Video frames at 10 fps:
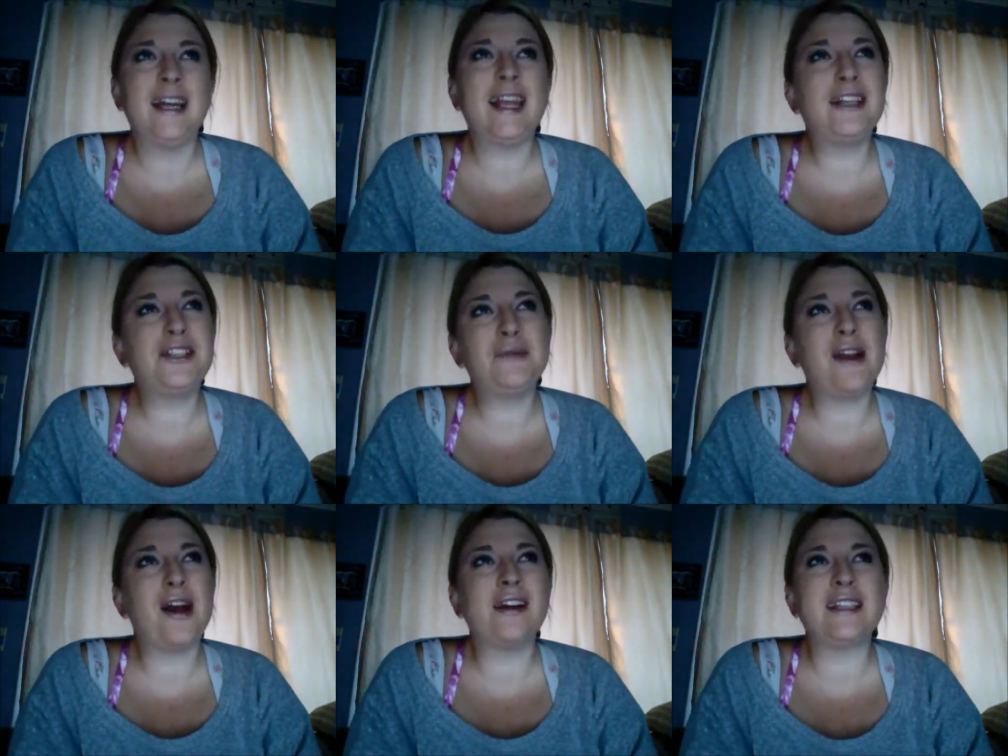Then she
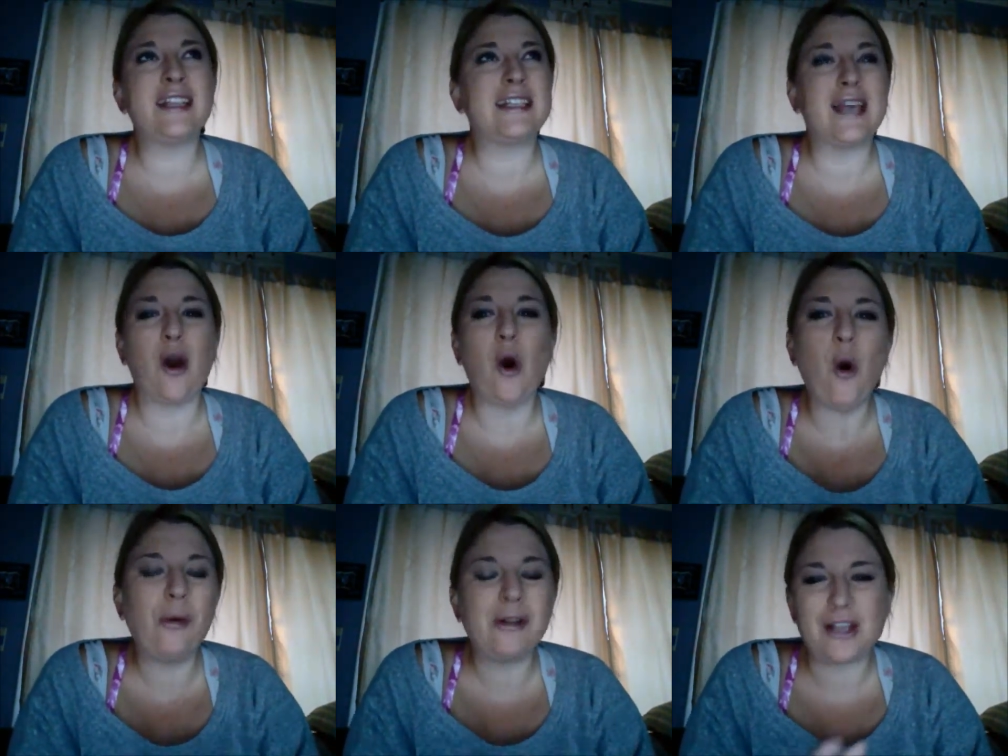went on to like say a
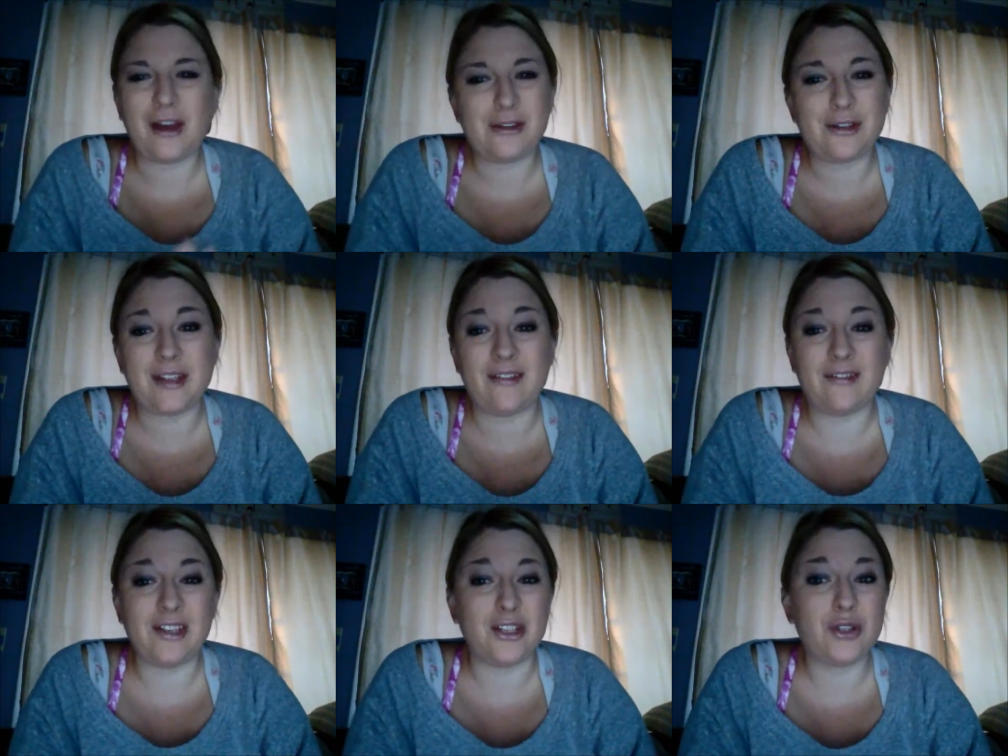whole bunch of other stuff
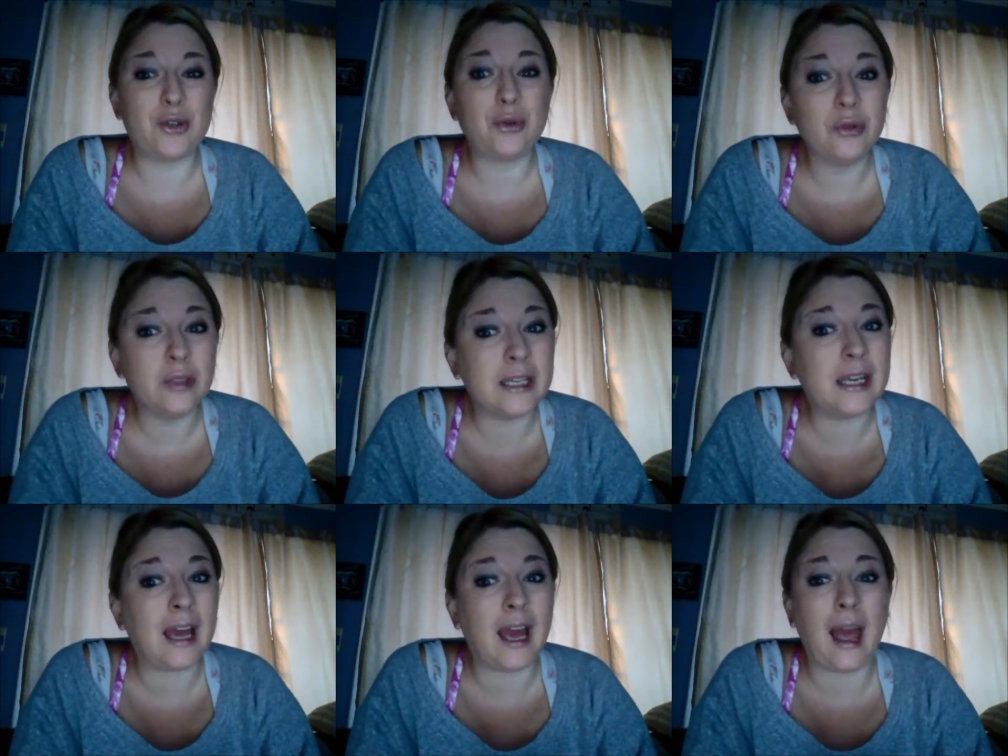that just
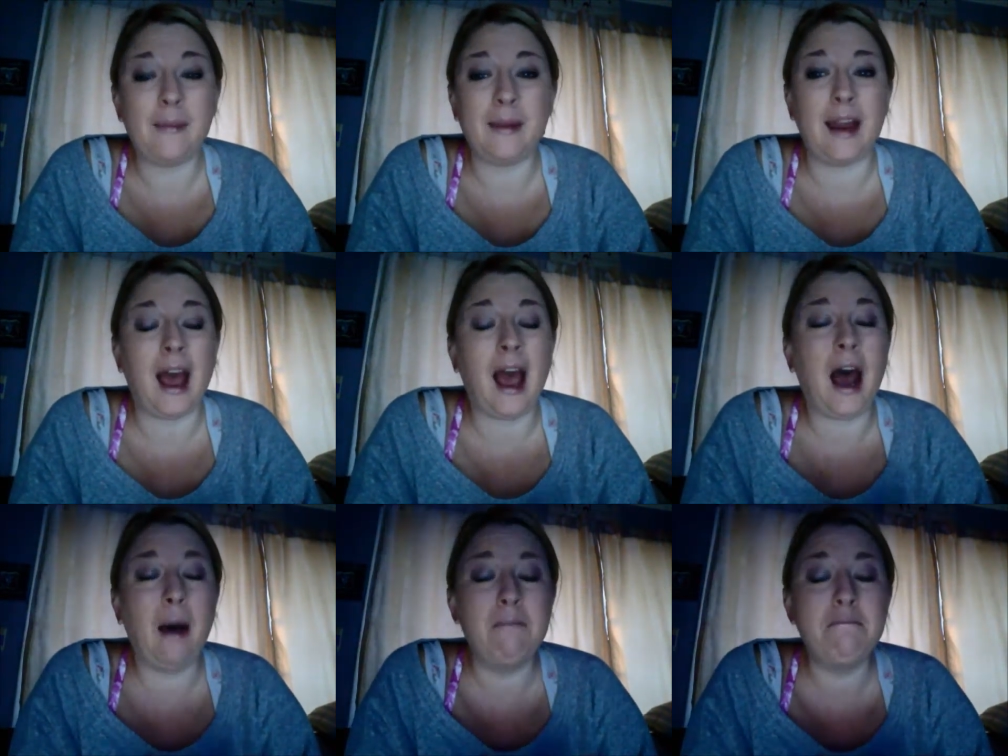truly,
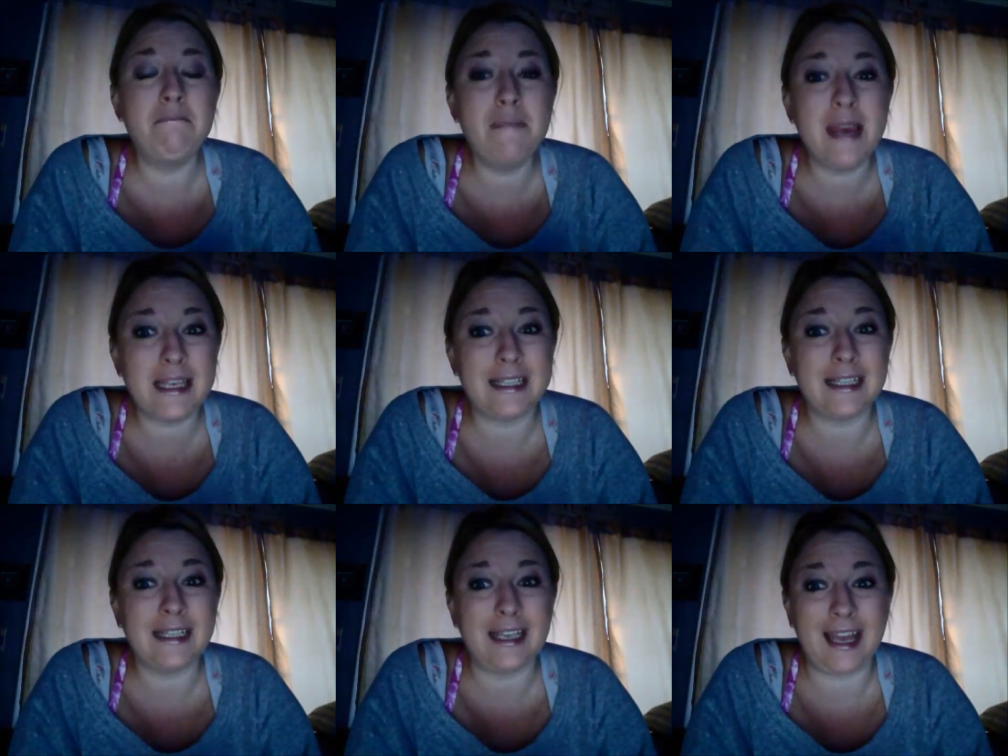
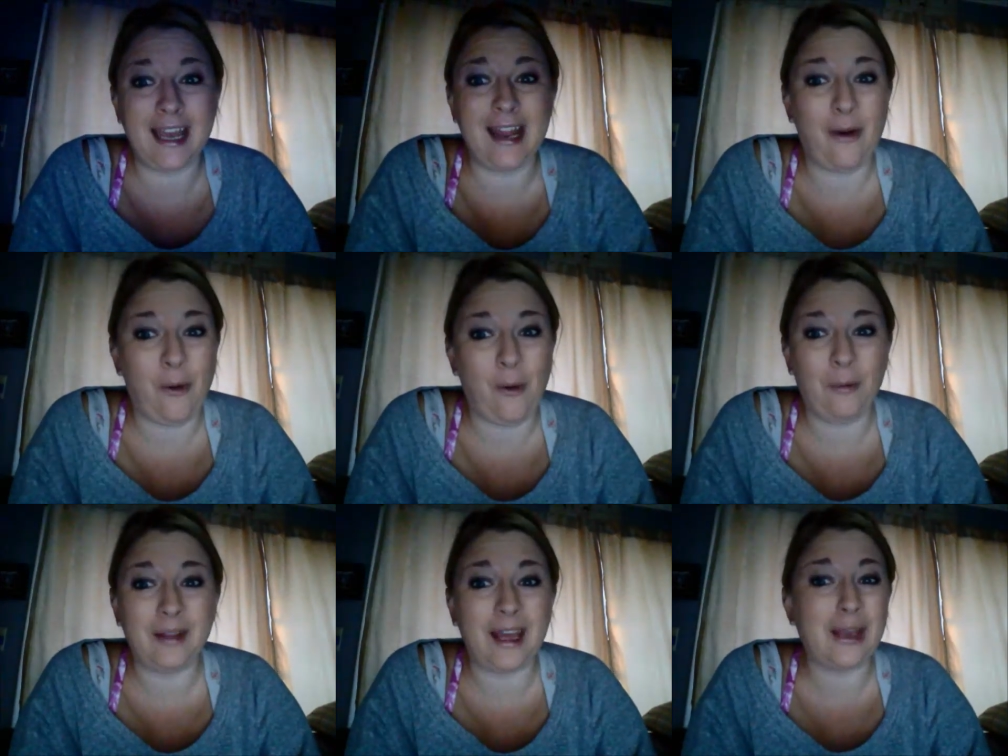amazingly hit
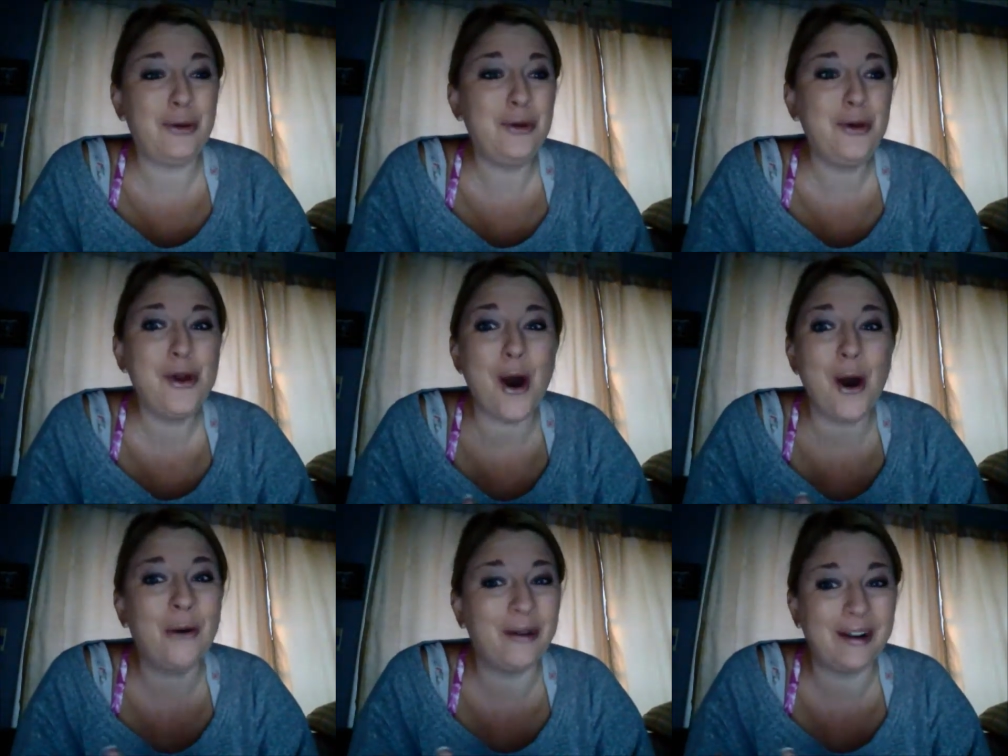home. Like, no
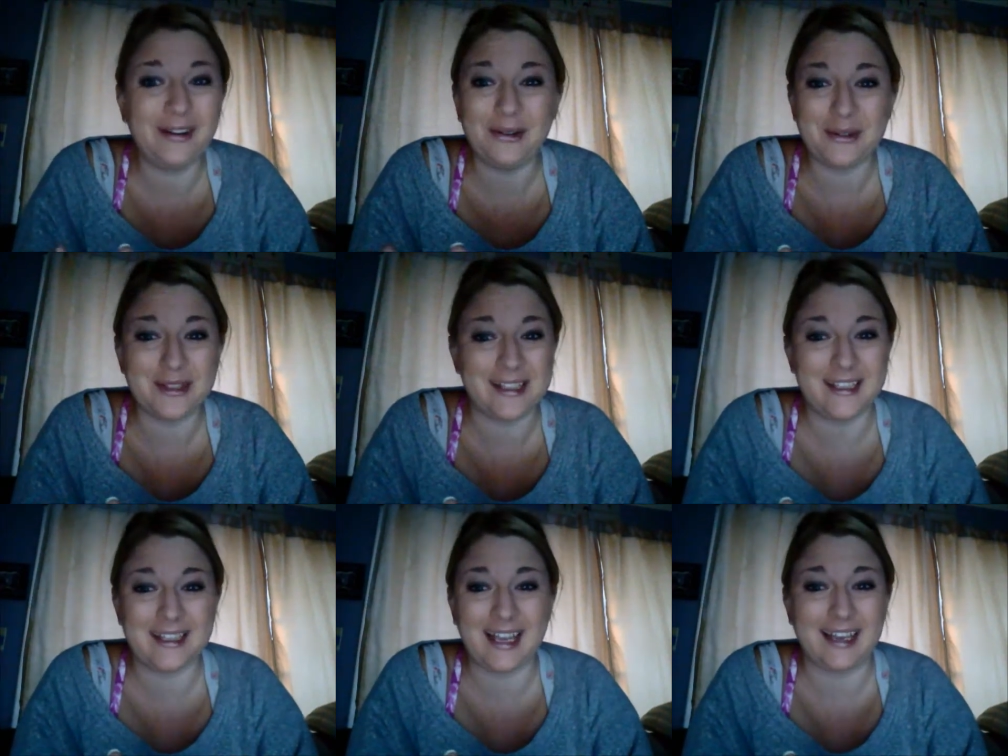one knows
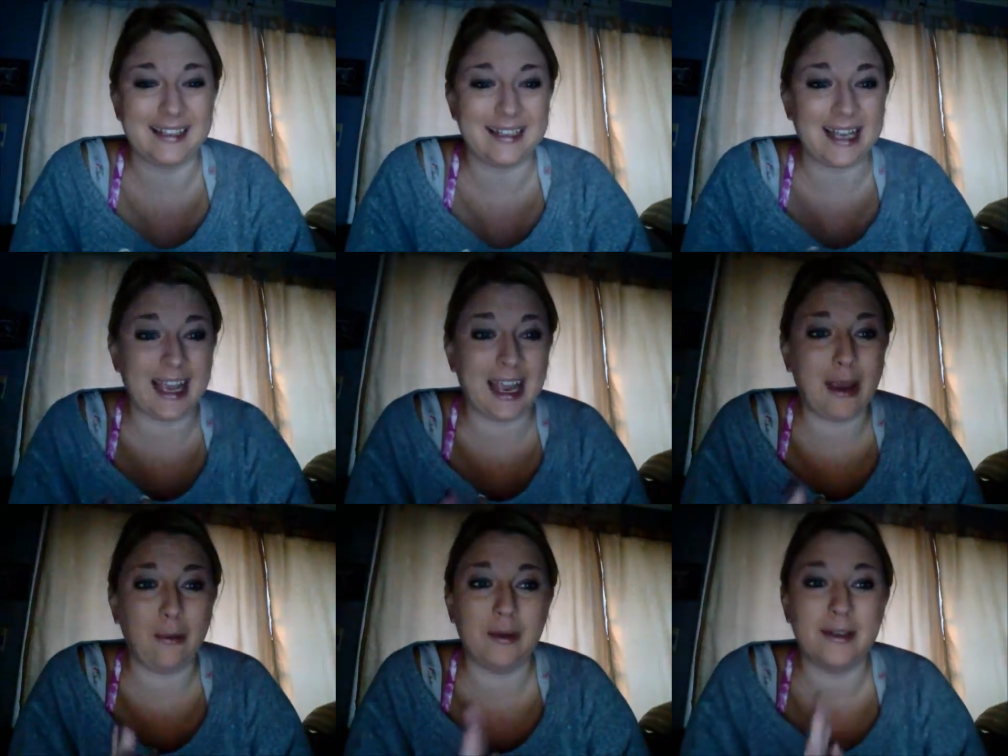these things. Like,
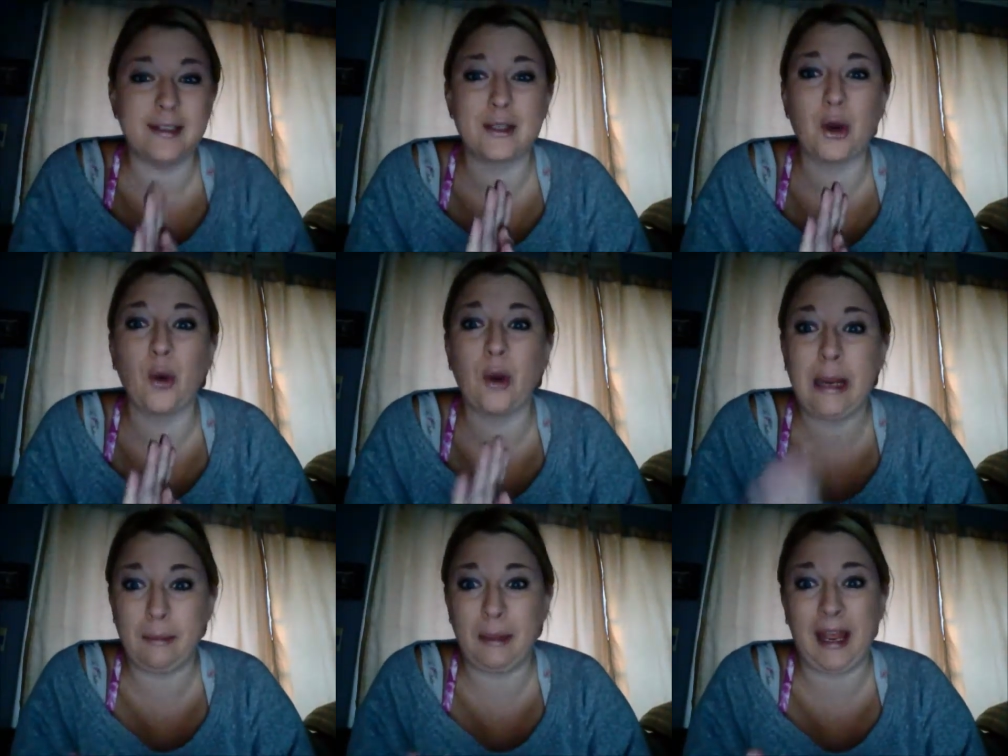it was
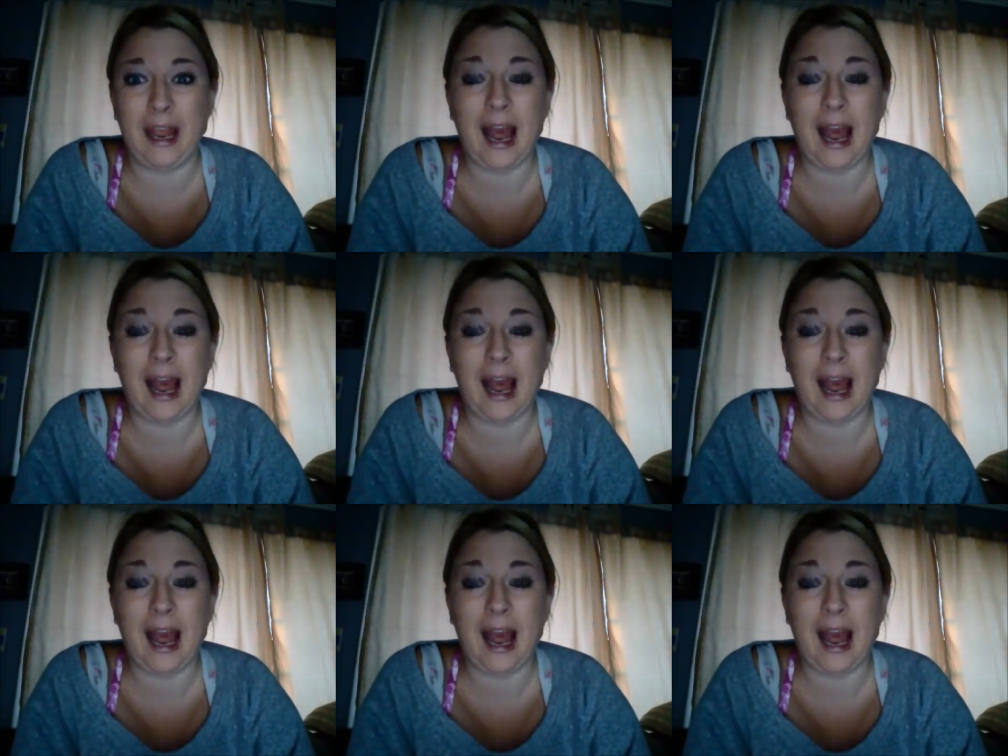creepy.